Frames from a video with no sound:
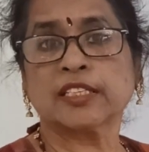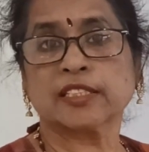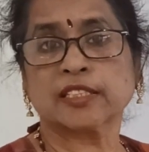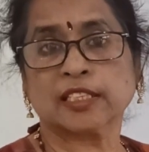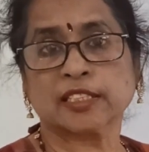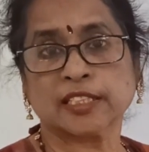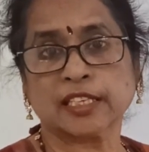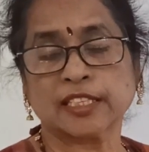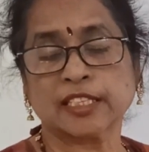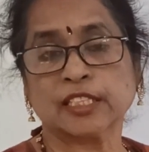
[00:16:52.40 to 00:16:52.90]

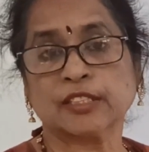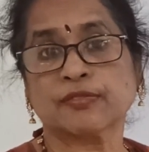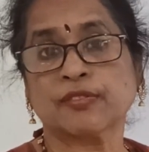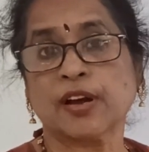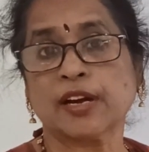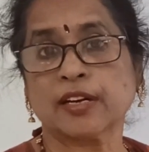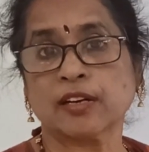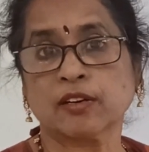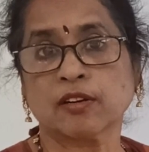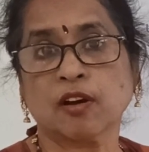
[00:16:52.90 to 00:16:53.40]
are
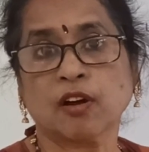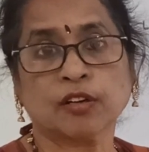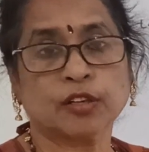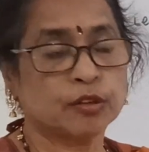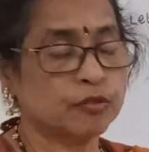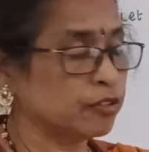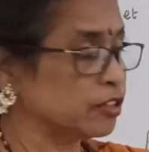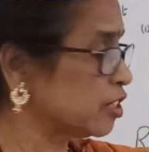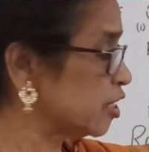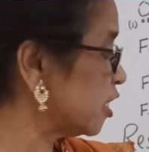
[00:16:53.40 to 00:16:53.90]
satisfied or not,
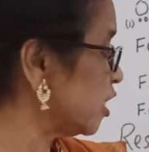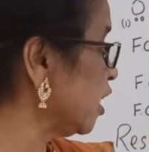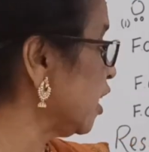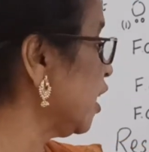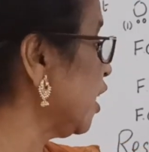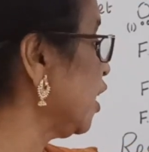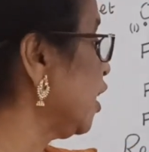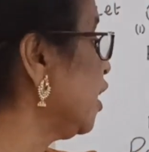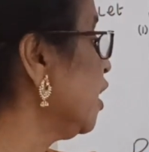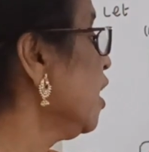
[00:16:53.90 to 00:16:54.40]
you will
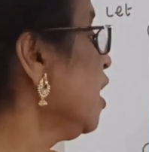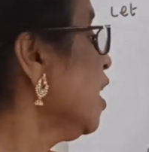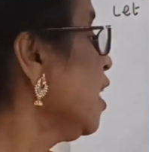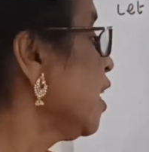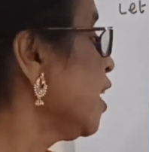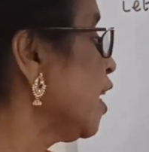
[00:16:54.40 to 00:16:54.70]
see.